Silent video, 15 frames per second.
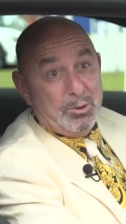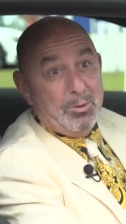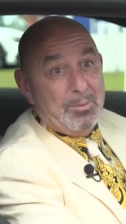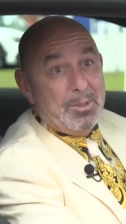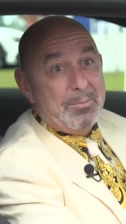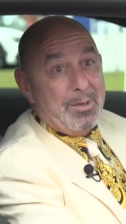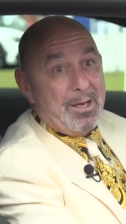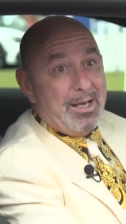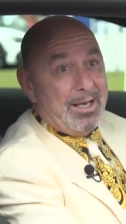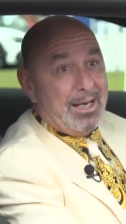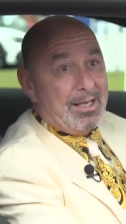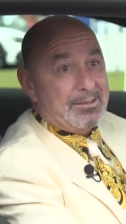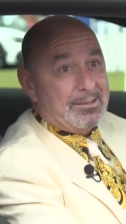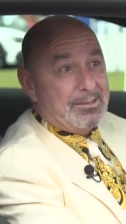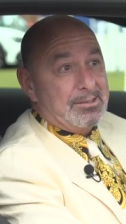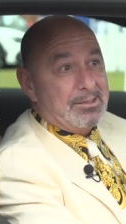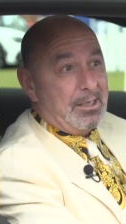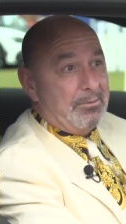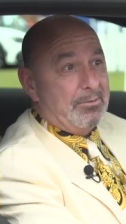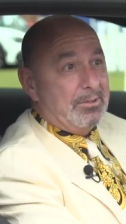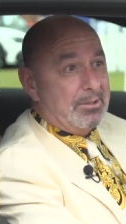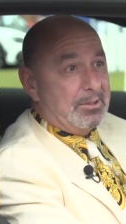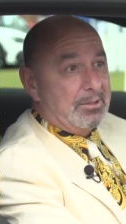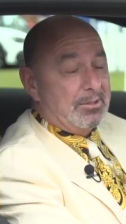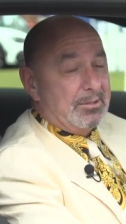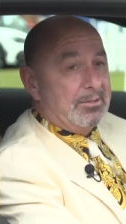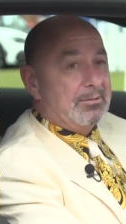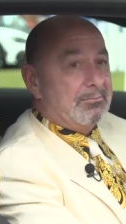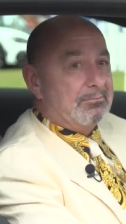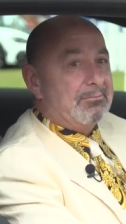normally buy a Lexus I would
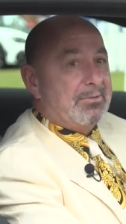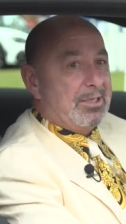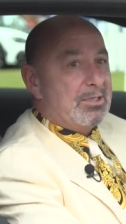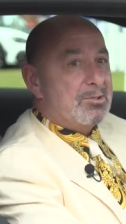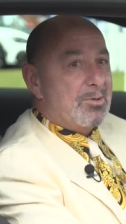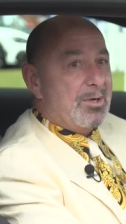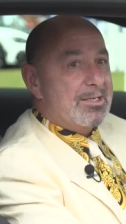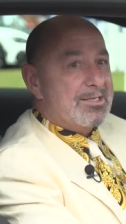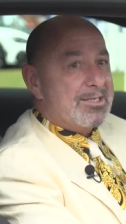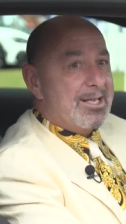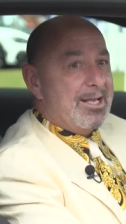think twice